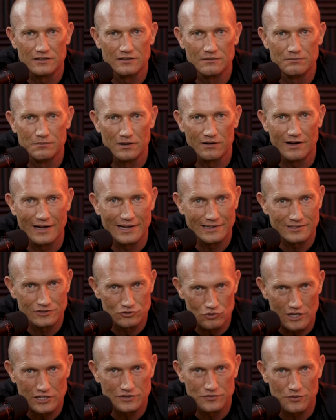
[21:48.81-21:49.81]
but, like,
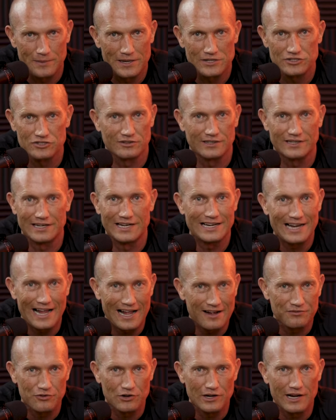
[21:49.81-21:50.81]
transformationally in
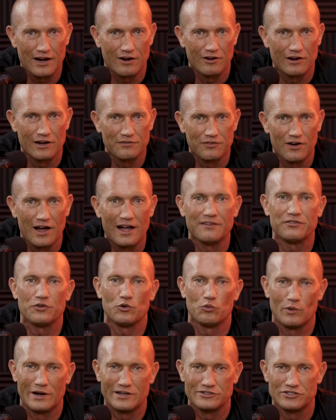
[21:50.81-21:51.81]
every area of life,
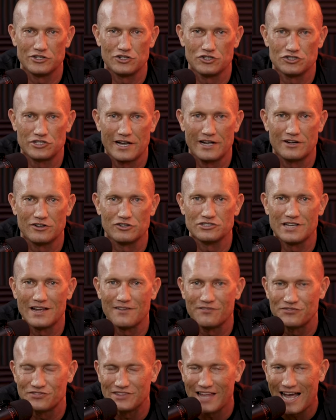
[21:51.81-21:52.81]
raising your standards.
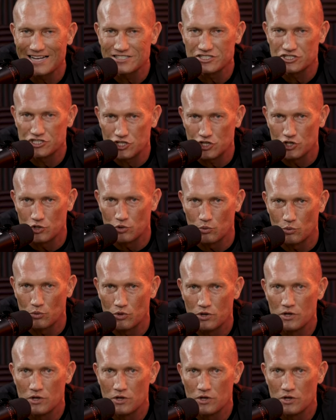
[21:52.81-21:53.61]
If that's you,